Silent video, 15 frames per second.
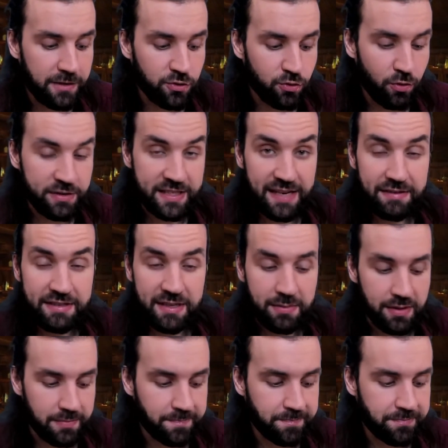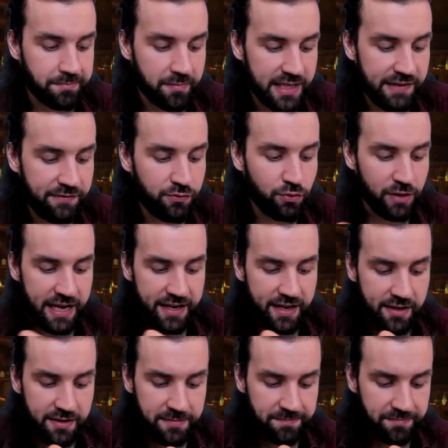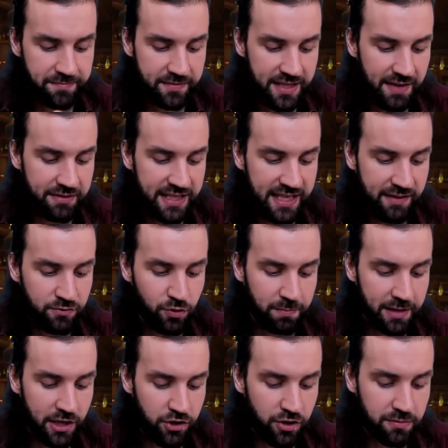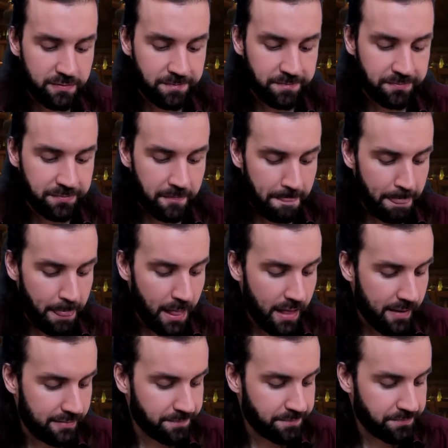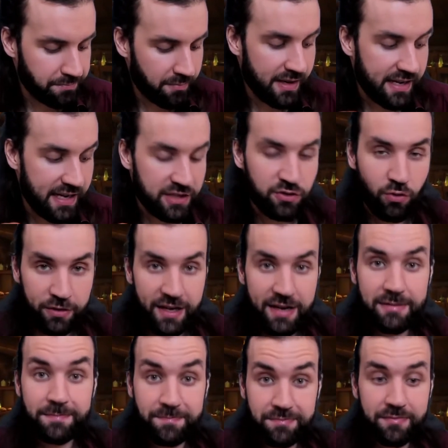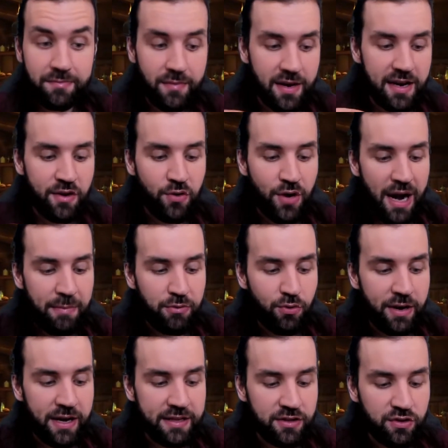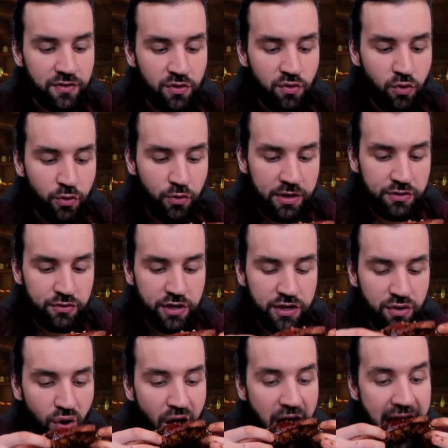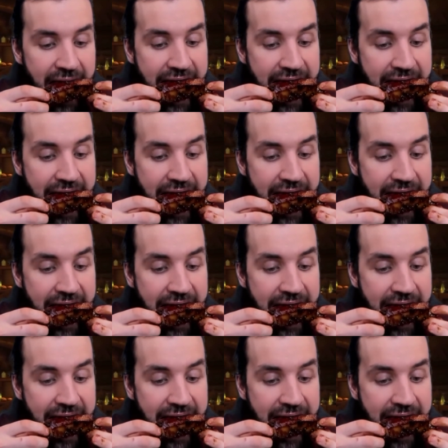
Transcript: So it's inevitable. If you like it, if it gives you pleasure, it's gonna grab you and lure you and trick you.